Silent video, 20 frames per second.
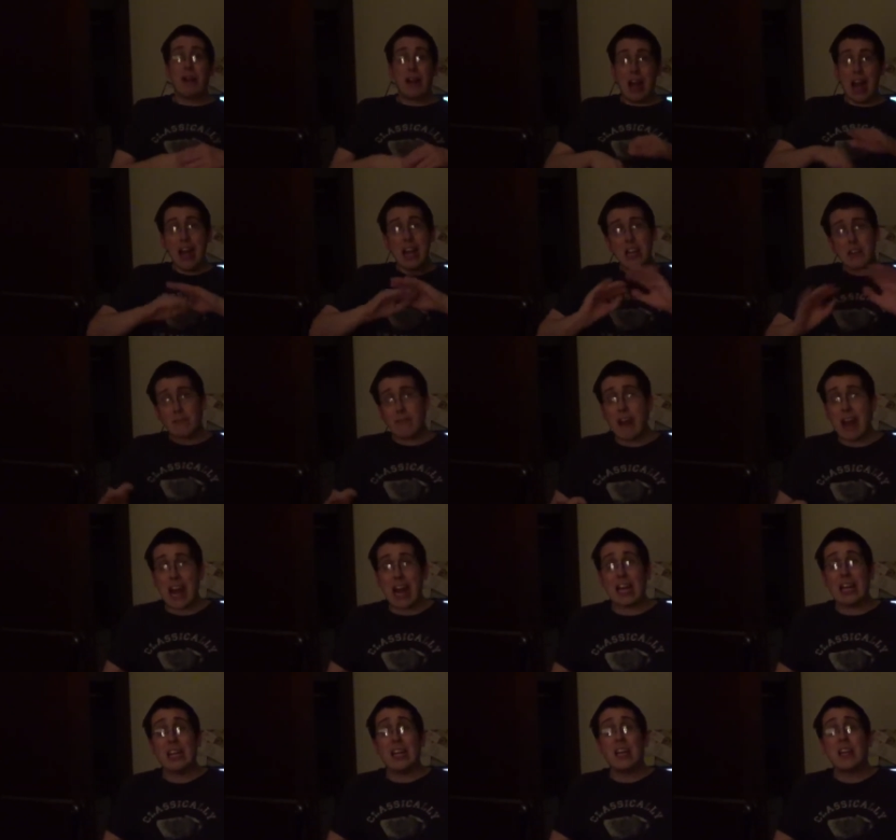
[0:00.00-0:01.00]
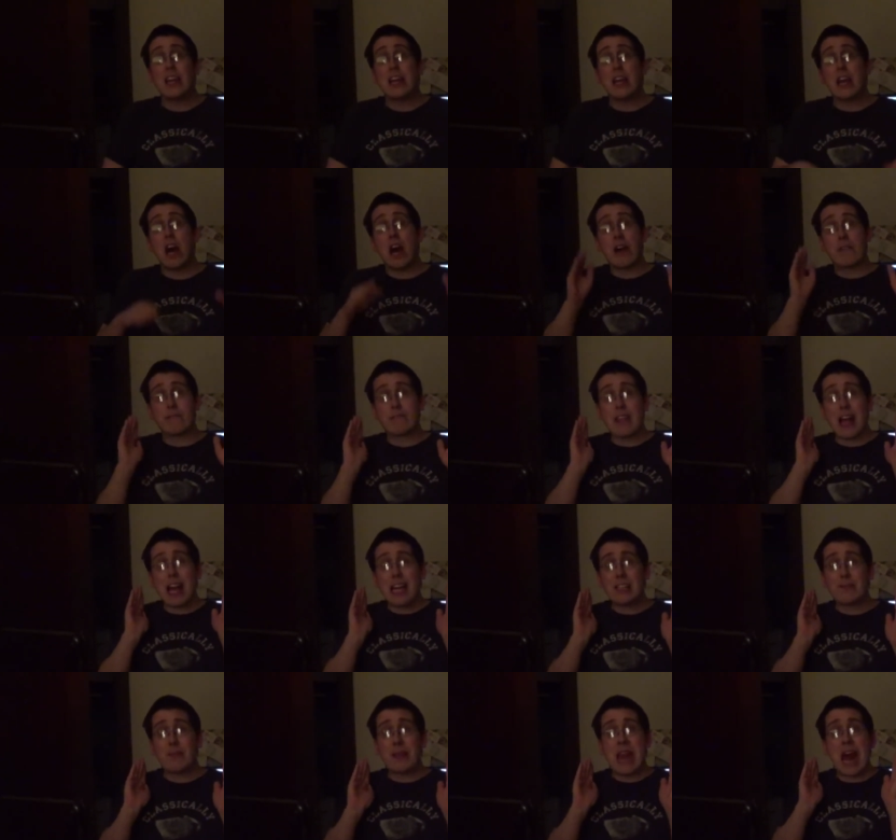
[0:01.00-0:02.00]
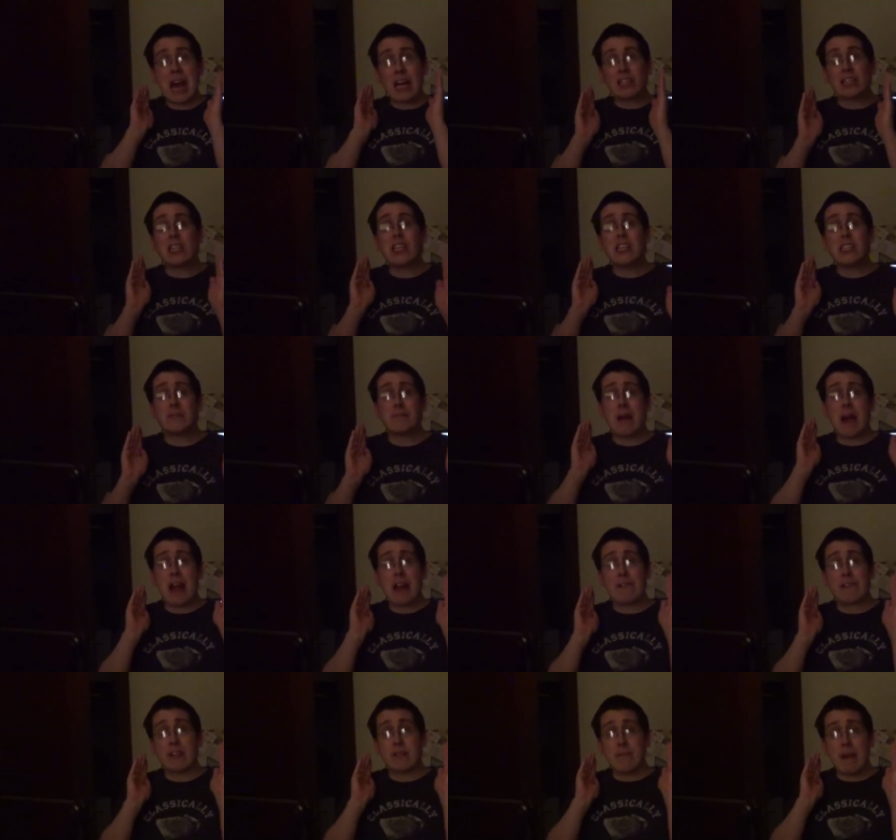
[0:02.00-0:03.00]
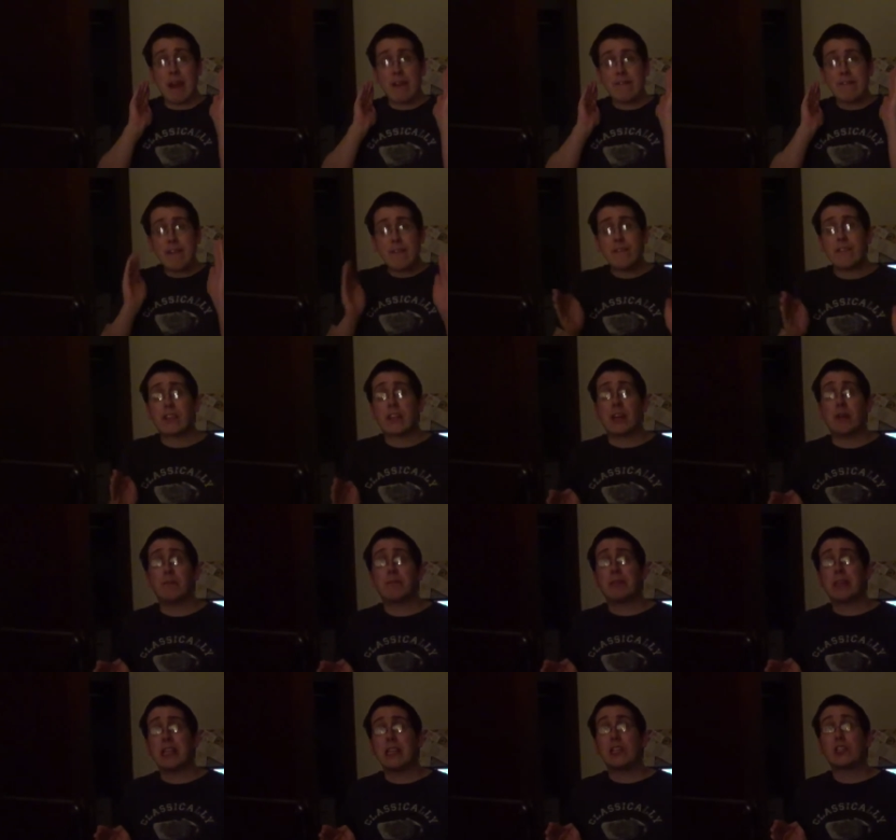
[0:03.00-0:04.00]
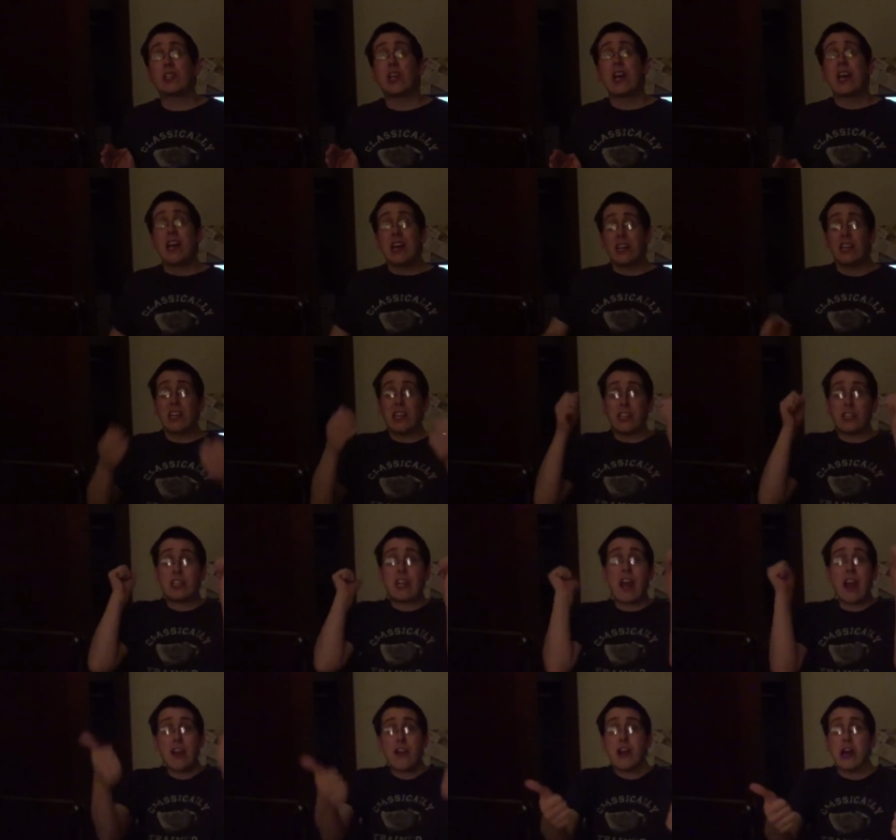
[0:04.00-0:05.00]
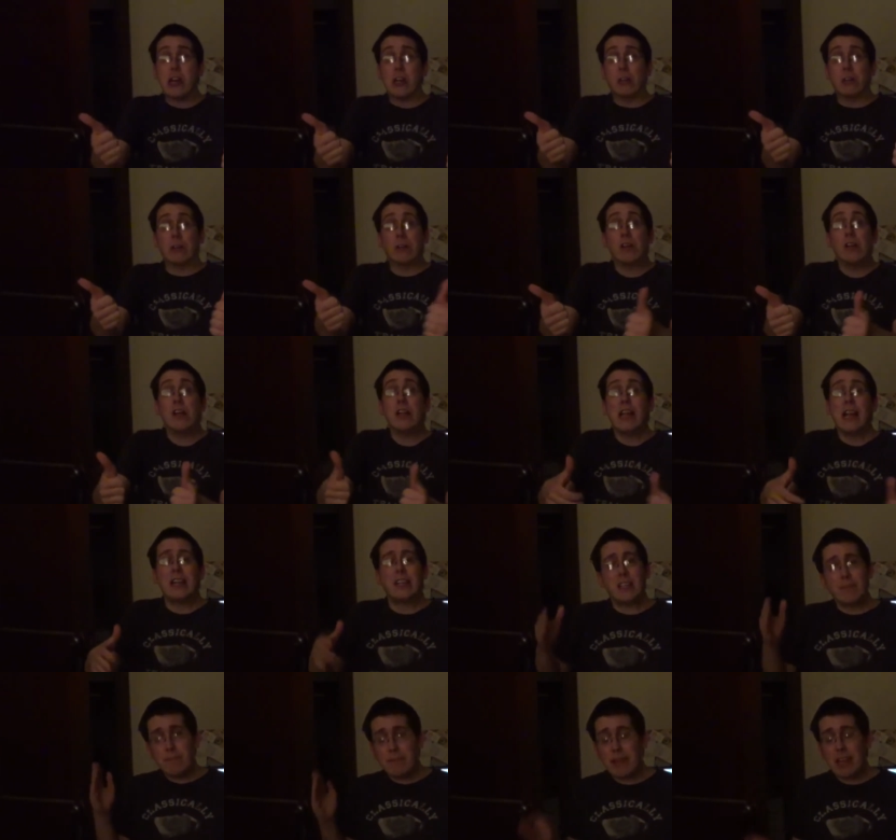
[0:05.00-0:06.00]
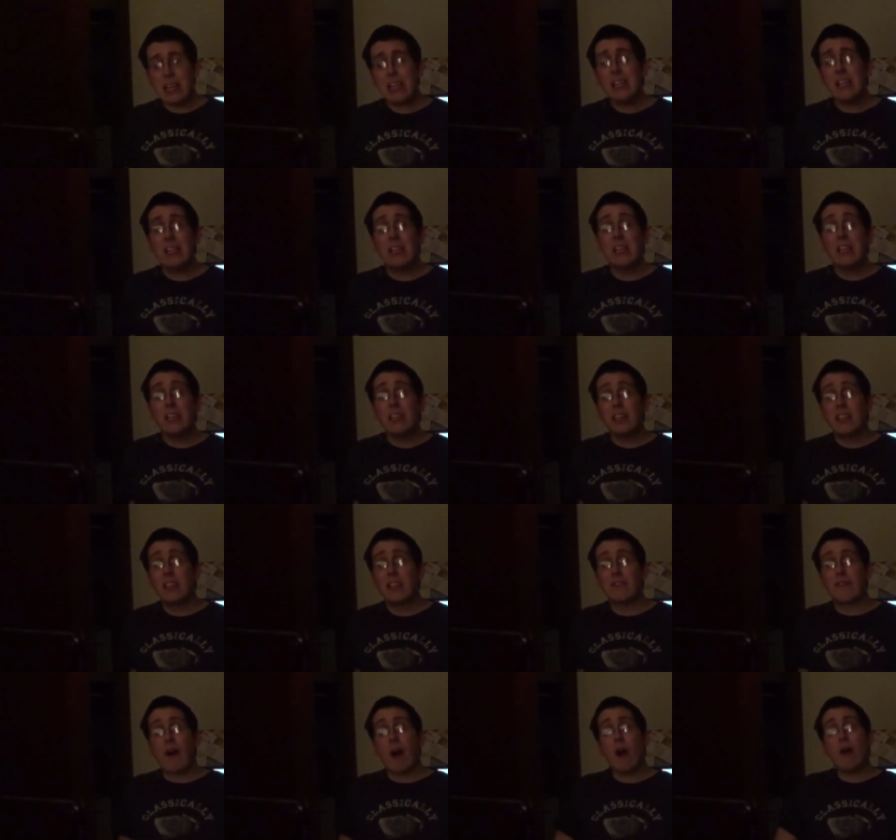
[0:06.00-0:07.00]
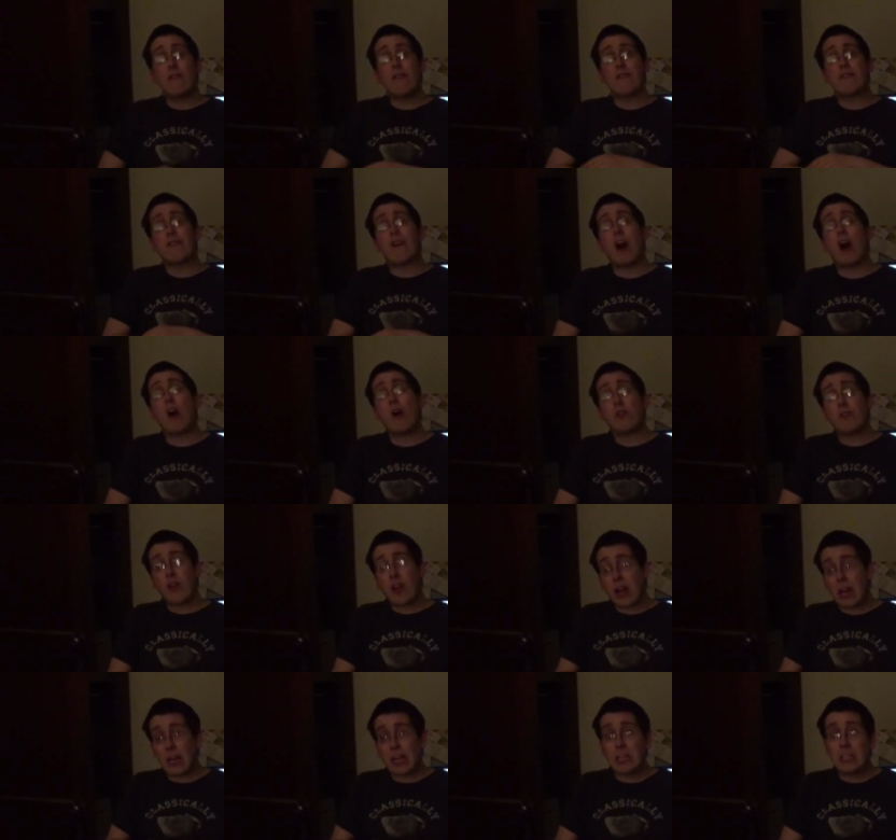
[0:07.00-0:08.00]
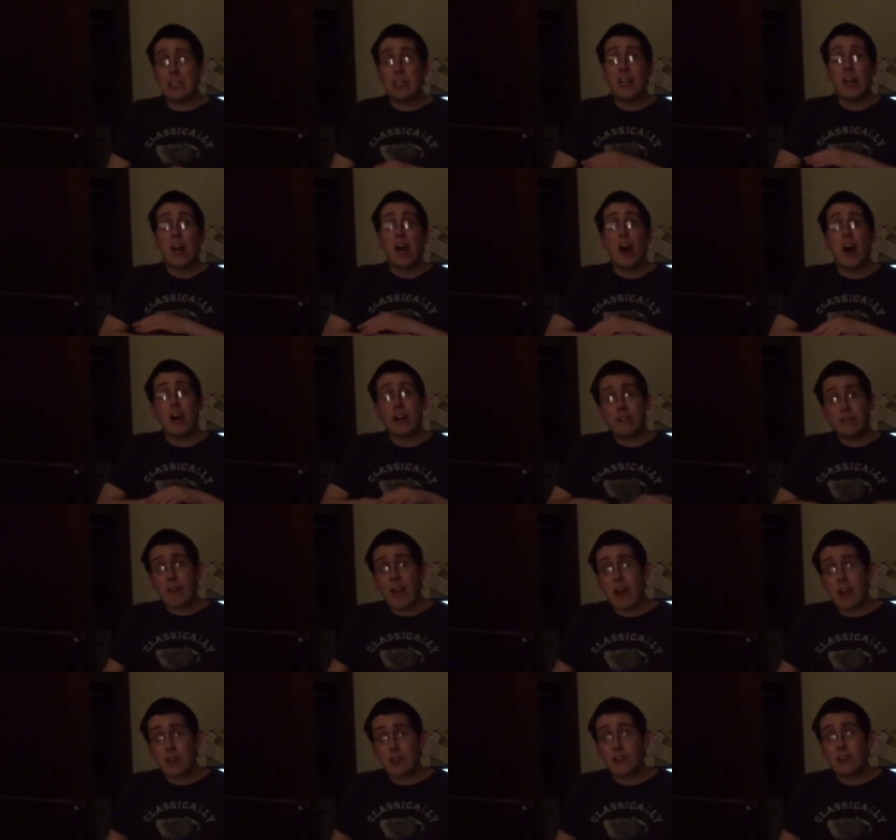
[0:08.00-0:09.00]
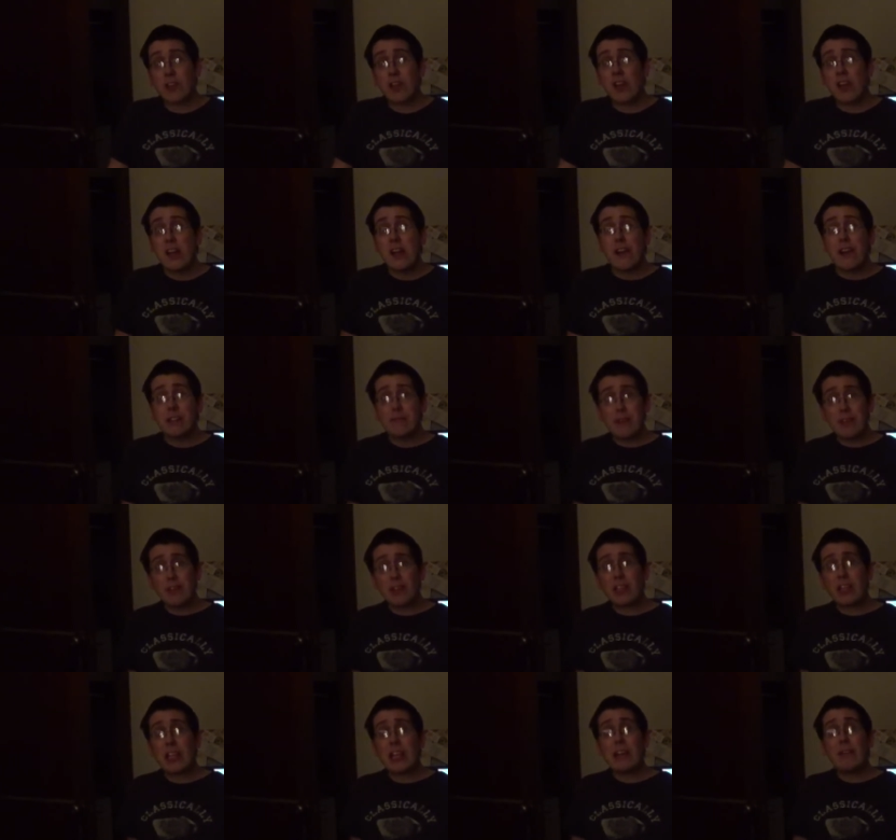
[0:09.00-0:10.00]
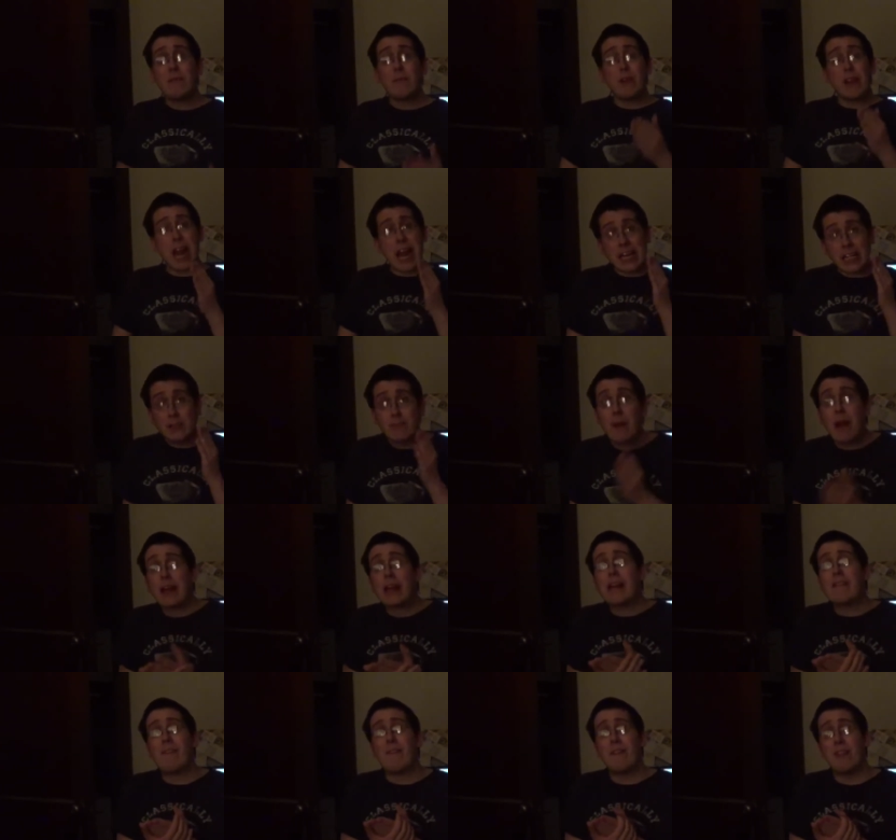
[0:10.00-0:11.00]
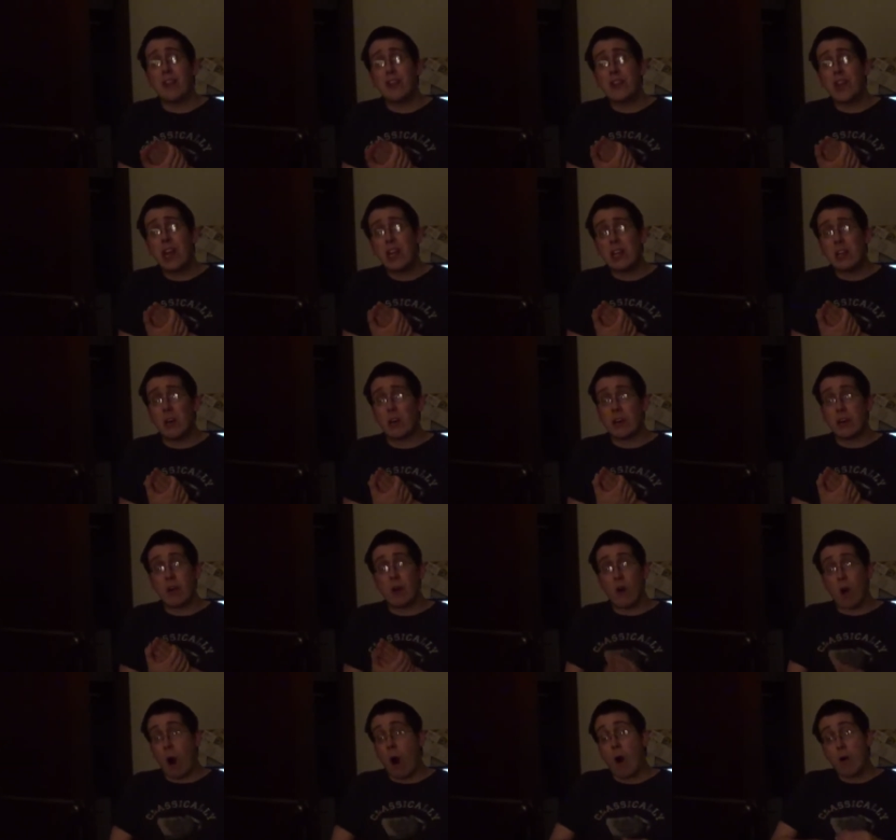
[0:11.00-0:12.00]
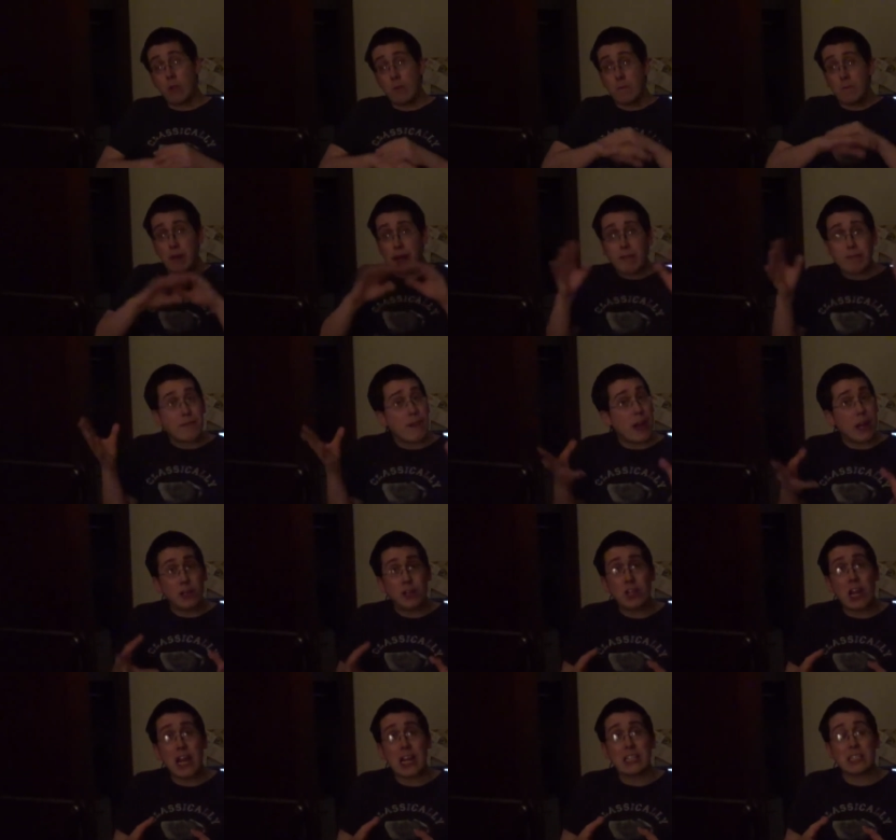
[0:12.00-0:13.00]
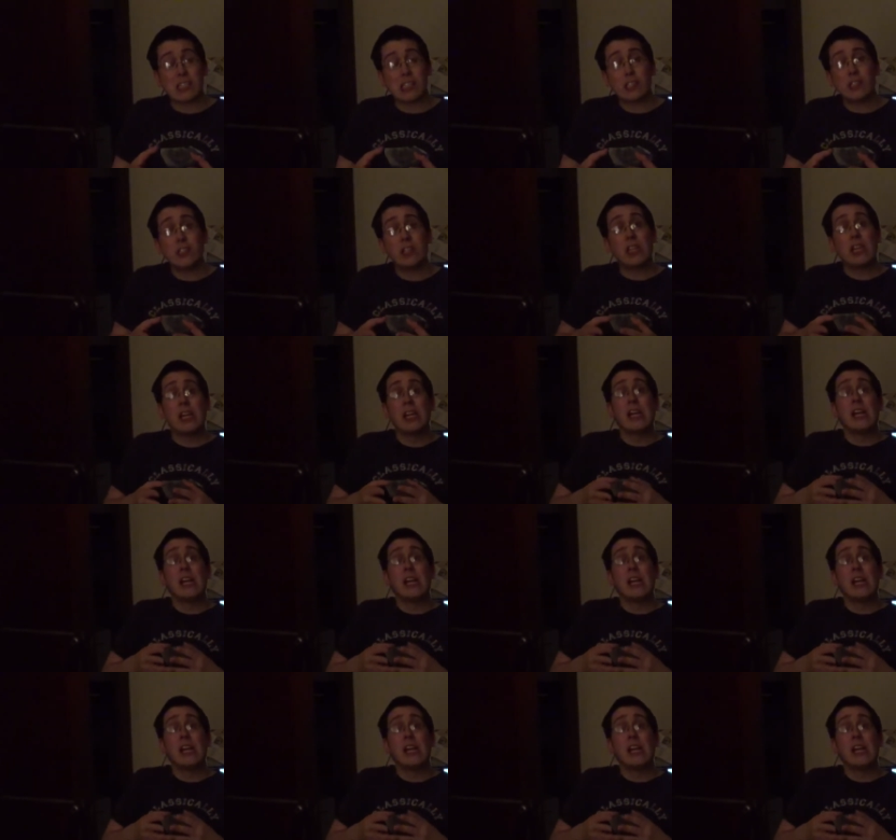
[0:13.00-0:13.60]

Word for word: but anyway, and uh, last but not least, my one of my favorite companies, Nintendo. And to me, with all, with all their unveils, it's basically what I expected from Nintendo. You know, all the big franchises.